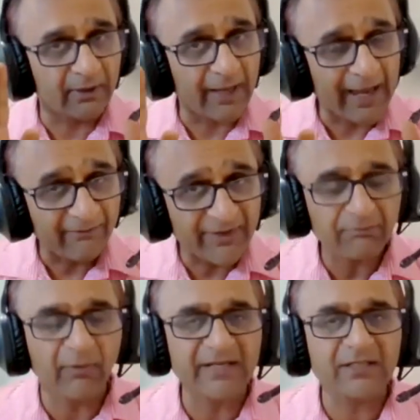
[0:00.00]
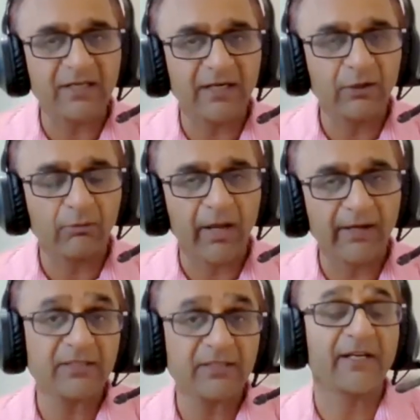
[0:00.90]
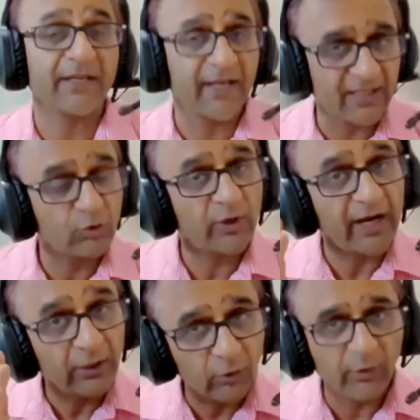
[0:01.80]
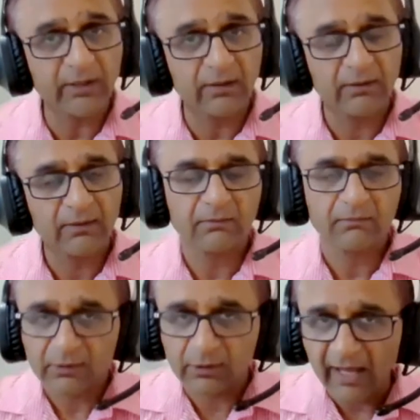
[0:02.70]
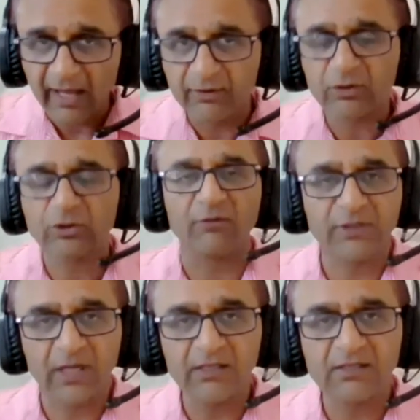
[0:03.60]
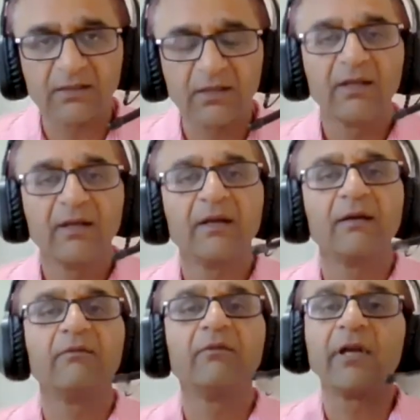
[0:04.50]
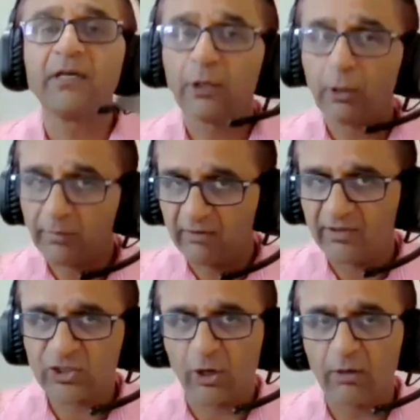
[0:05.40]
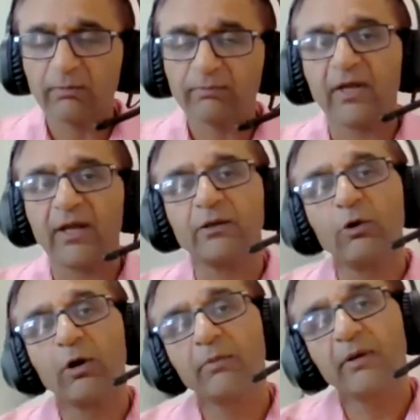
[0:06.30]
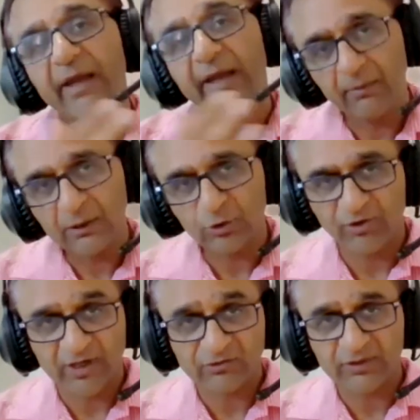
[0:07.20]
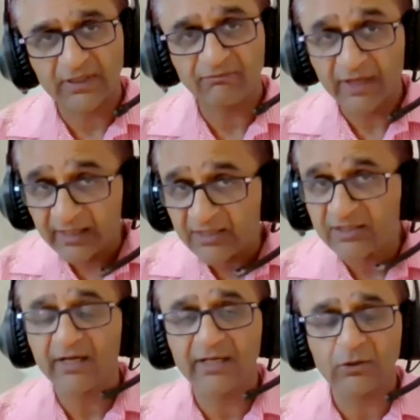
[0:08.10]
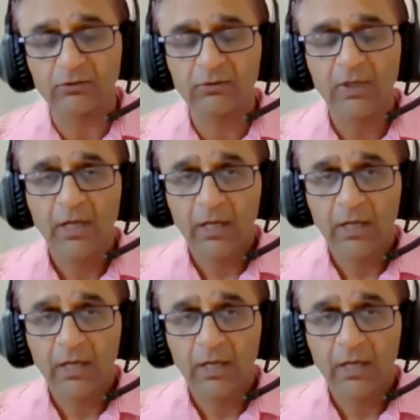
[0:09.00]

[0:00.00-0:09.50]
have that mindset in your minds that, yeah, you can do it. You have your soft skills in your previous job, and you will be able to transfer them very easily to